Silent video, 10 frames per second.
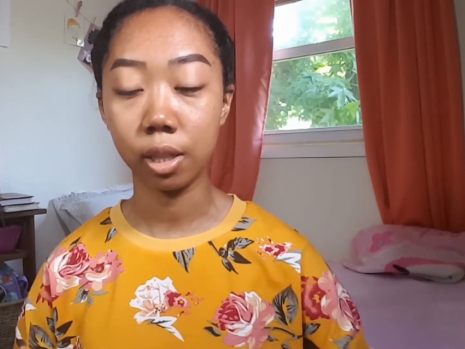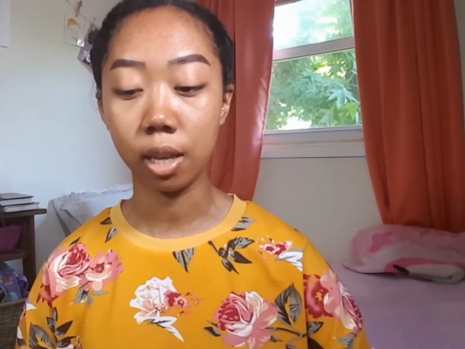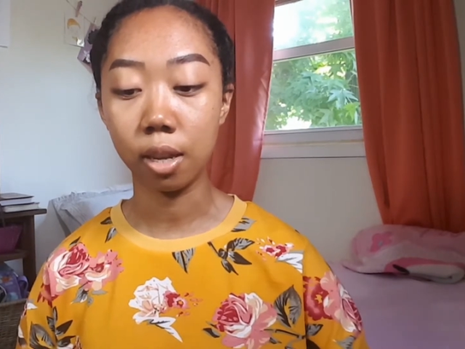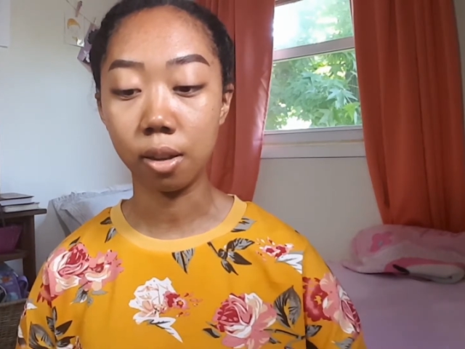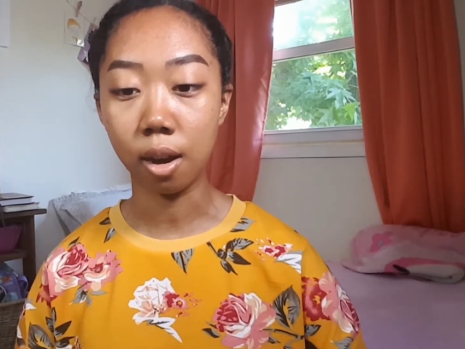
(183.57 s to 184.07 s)

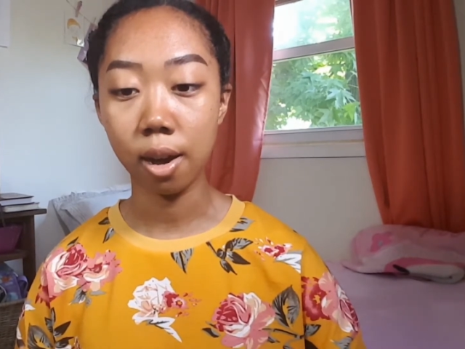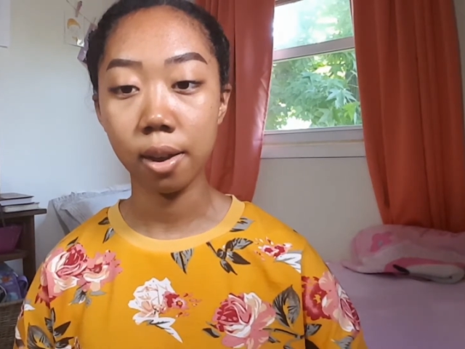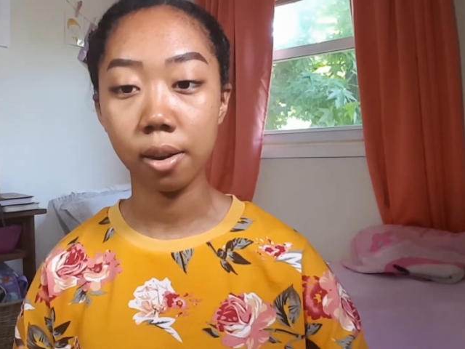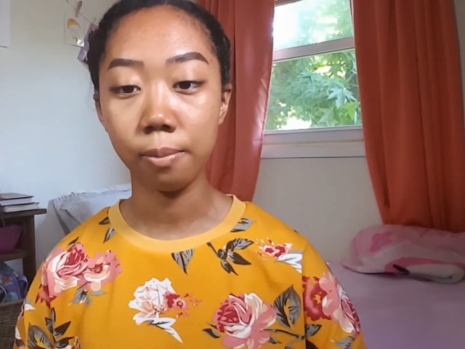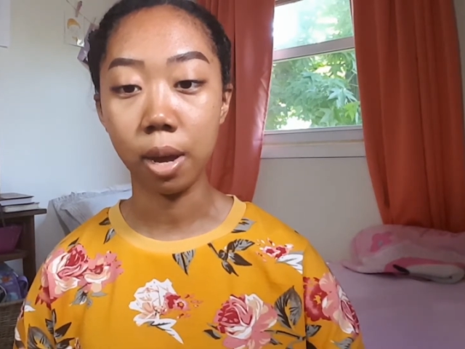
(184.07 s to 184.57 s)
They
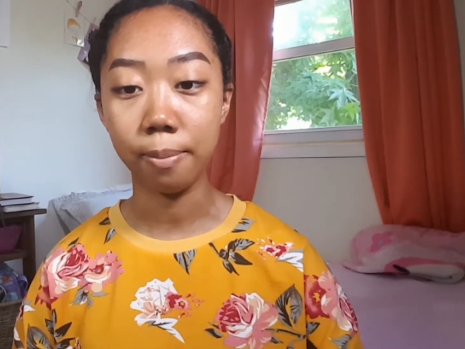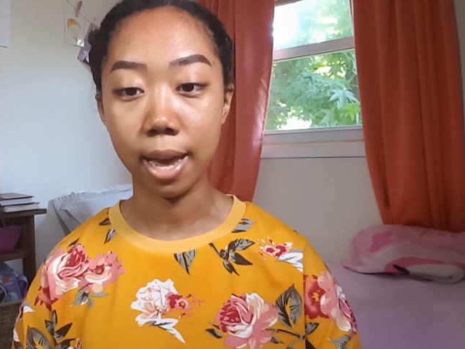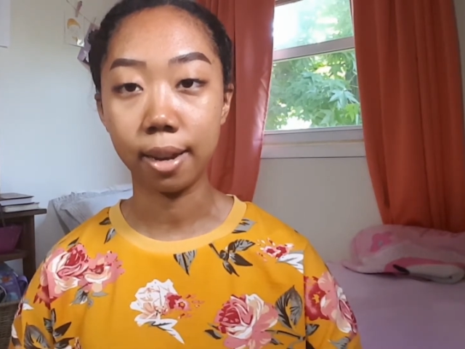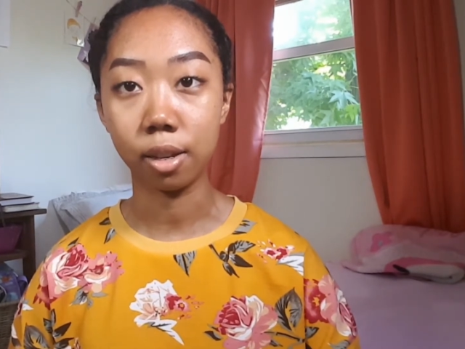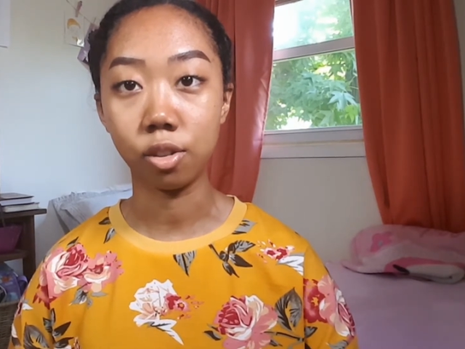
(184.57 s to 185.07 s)
got my
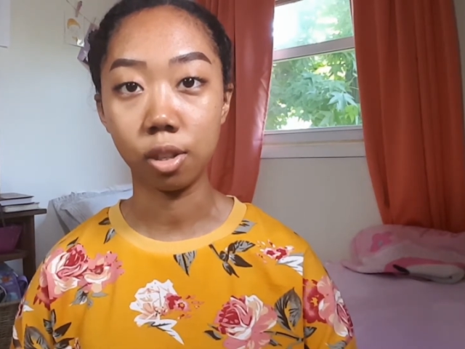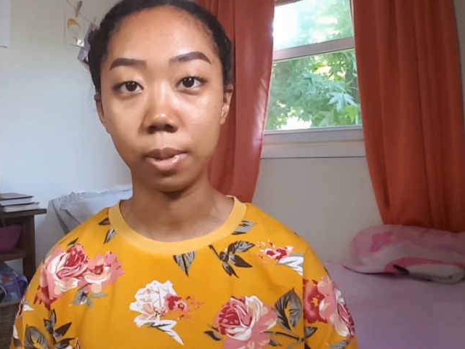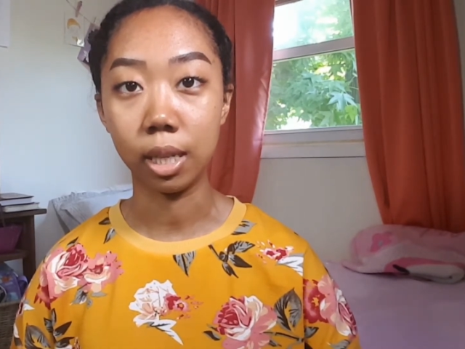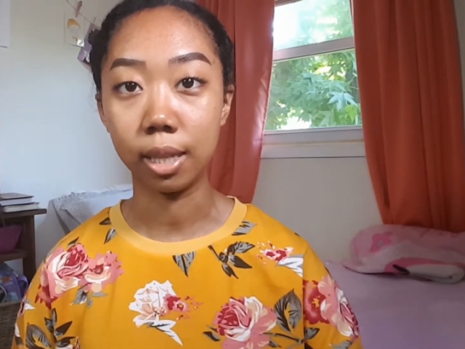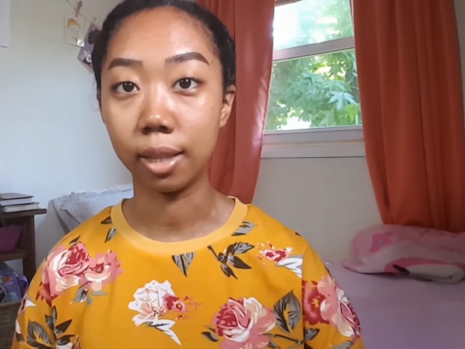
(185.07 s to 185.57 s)
package to
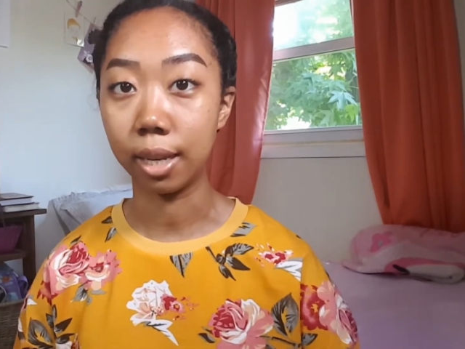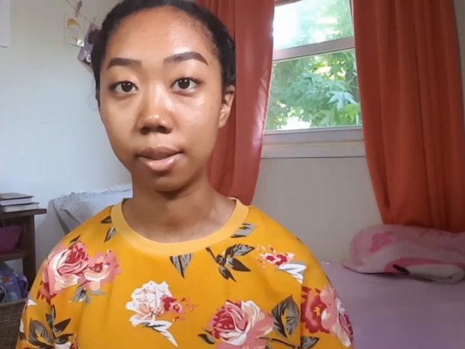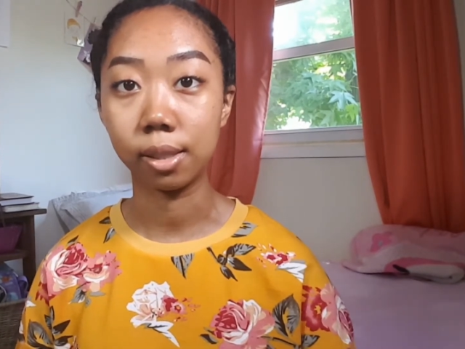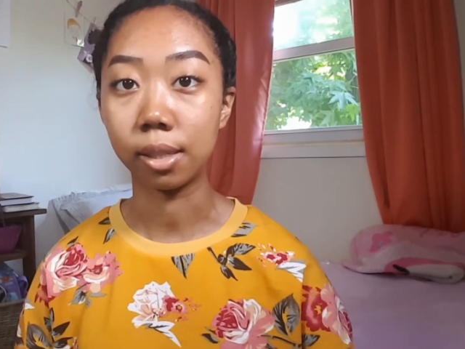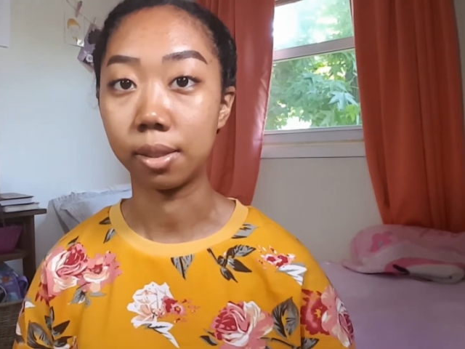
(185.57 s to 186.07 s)
me in like
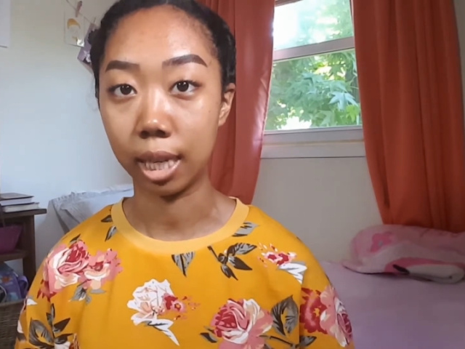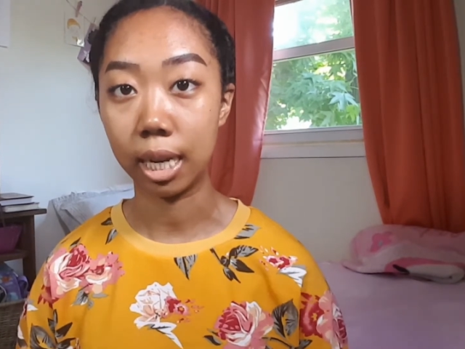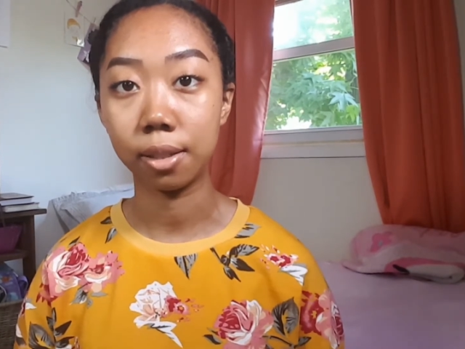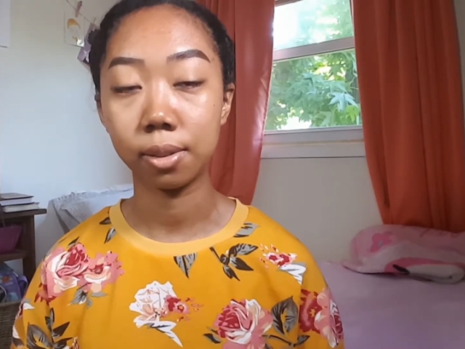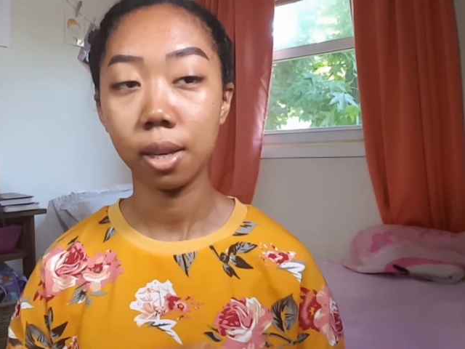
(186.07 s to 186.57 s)
six
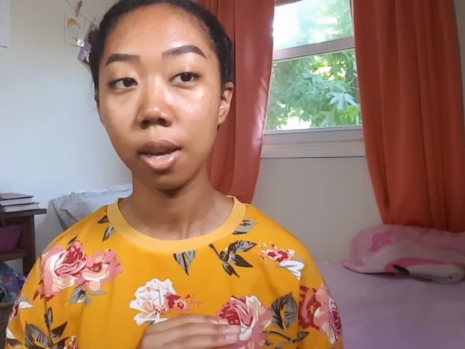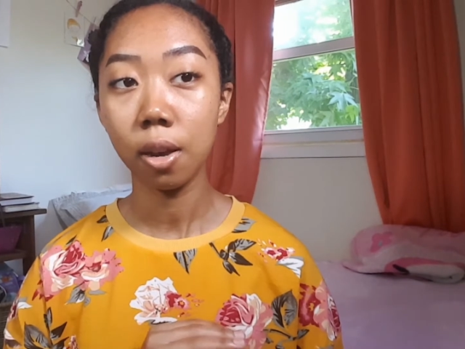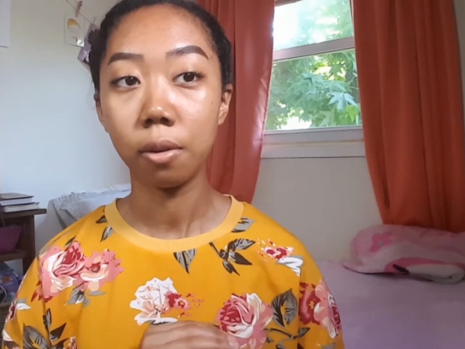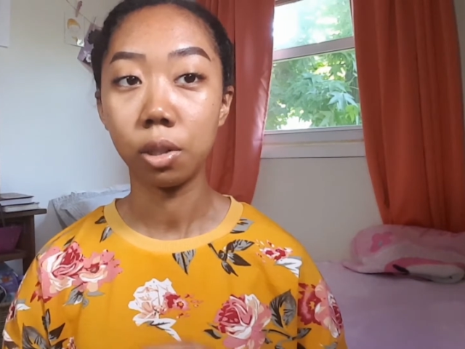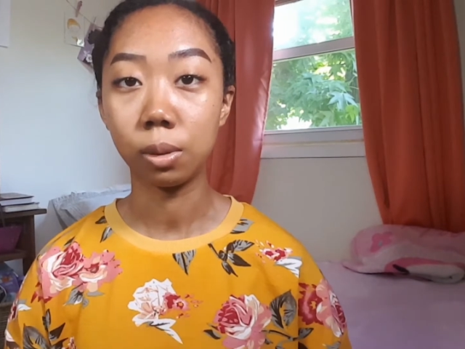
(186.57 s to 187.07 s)
days,
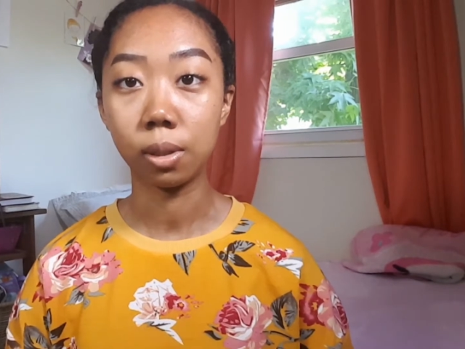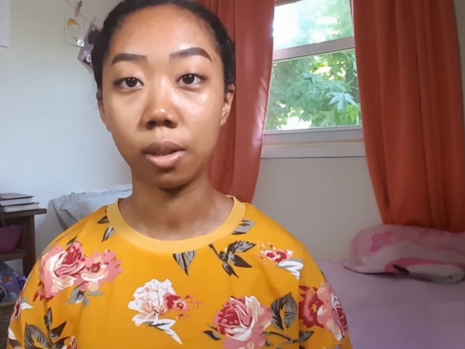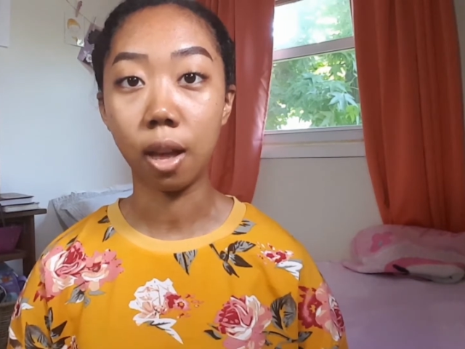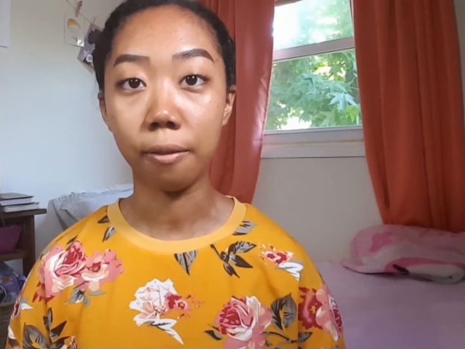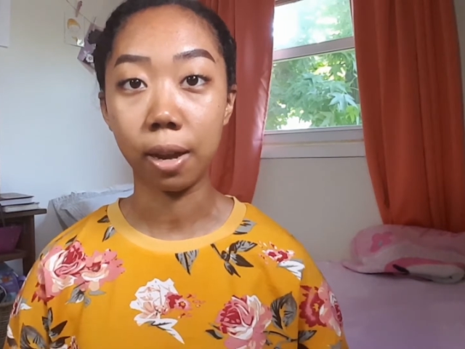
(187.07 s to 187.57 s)
which was a
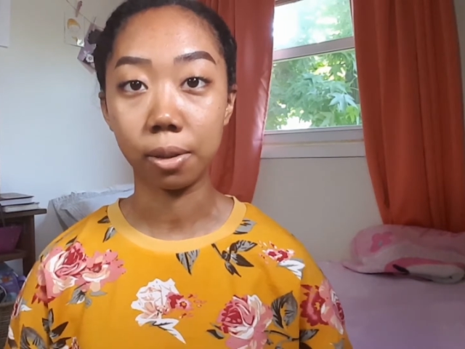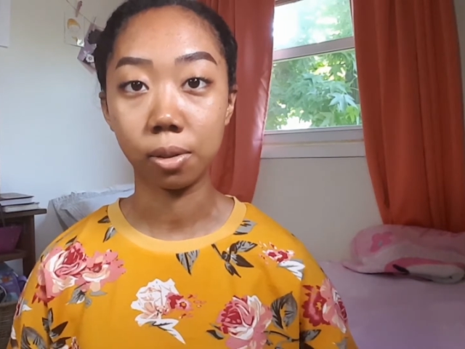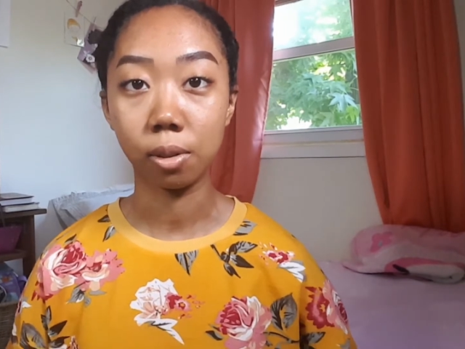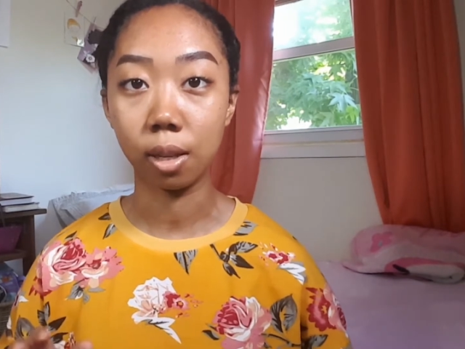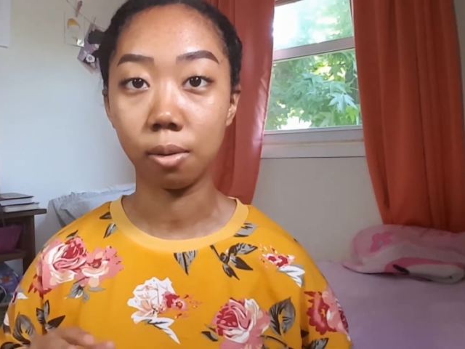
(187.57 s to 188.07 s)
lot
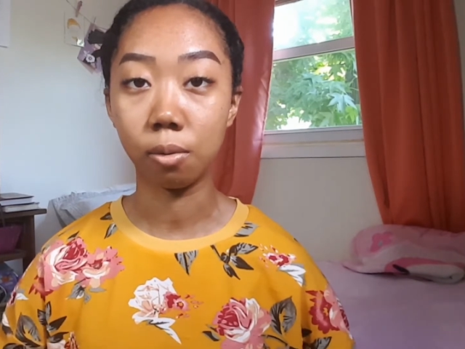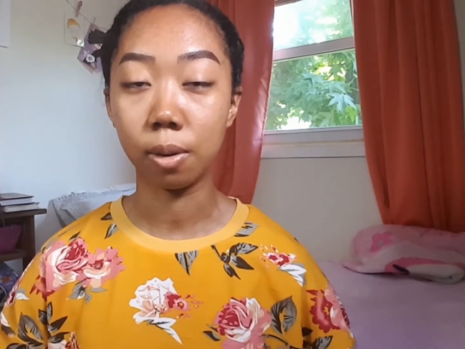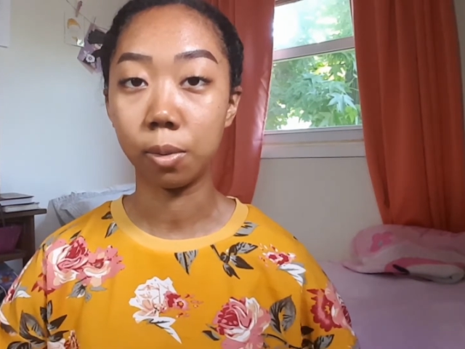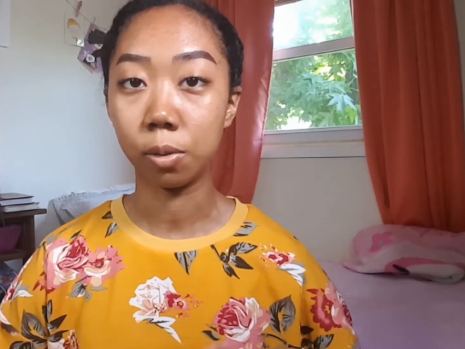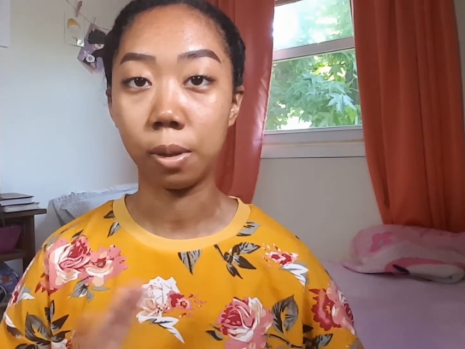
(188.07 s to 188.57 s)
faster than what
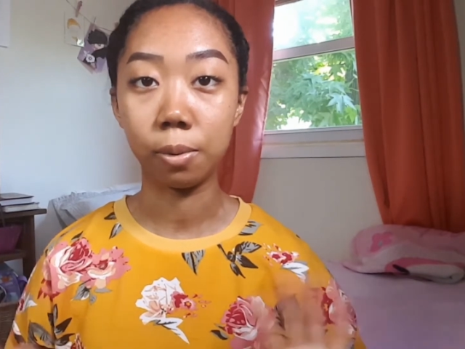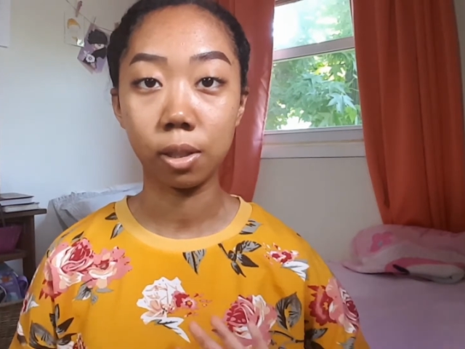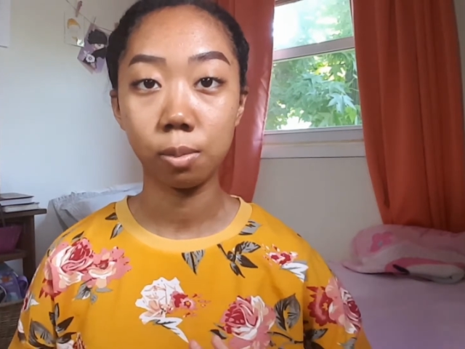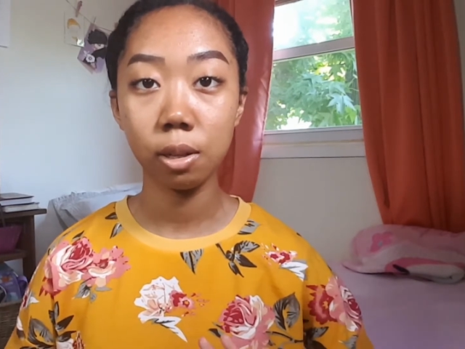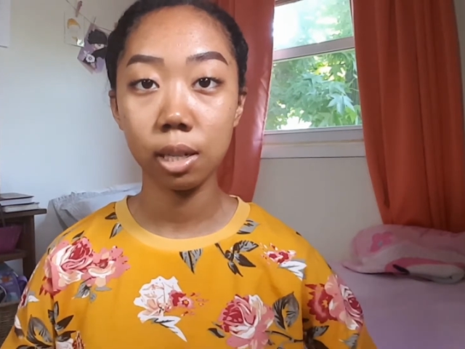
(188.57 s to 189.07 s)
most people
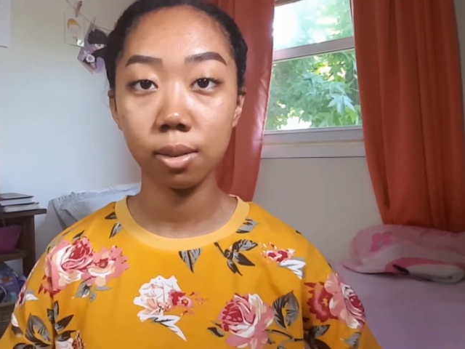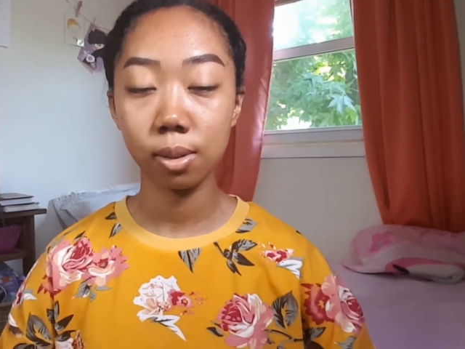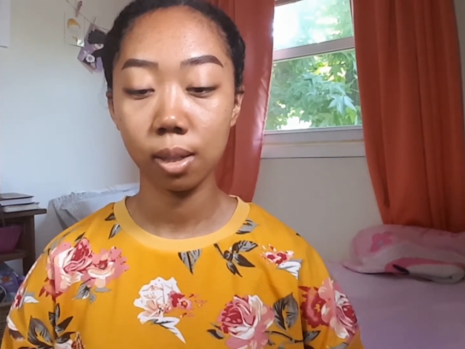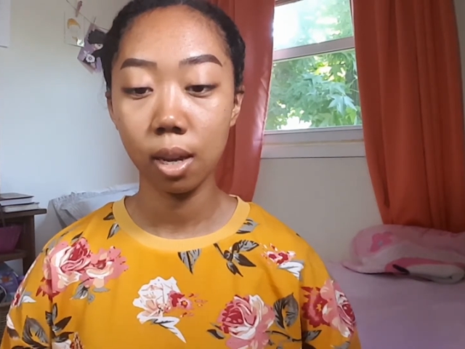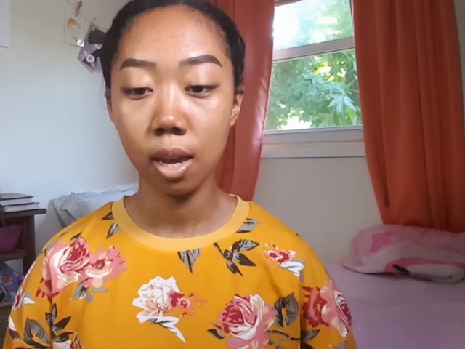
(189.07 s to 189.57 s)
experienced.